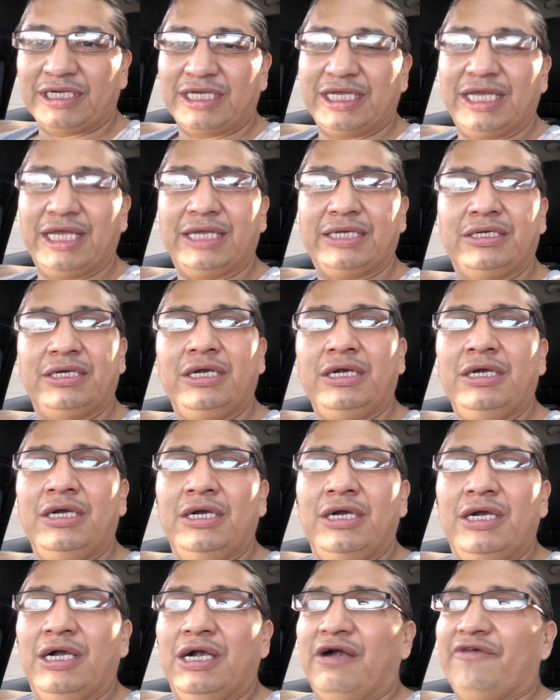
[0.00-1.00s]
again,
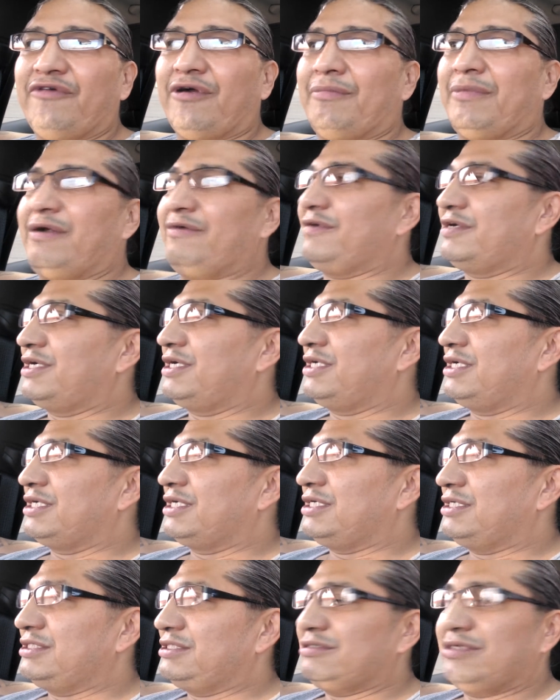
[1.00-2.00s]
if I'm ever gonna
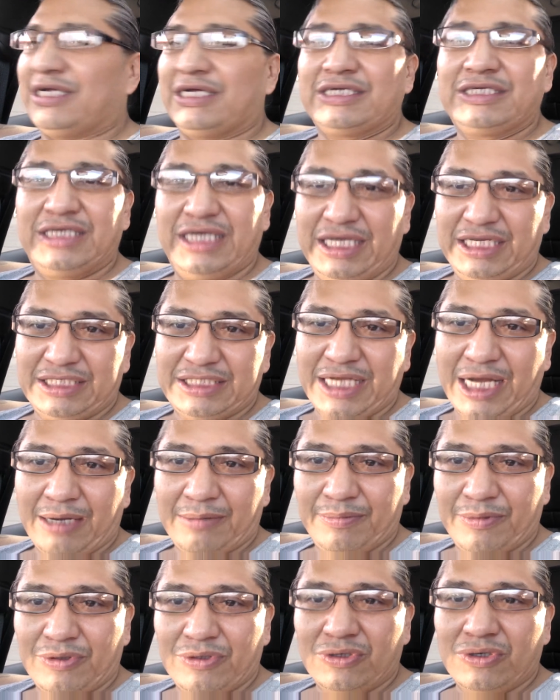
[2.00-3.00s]
geeked
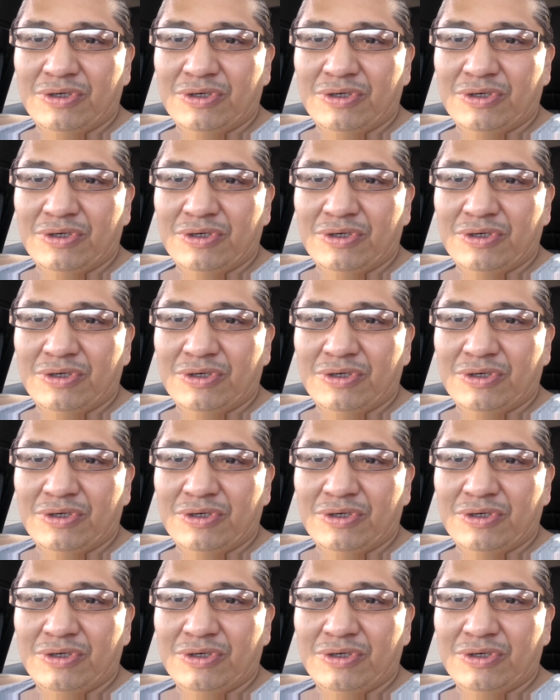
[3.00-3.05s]
out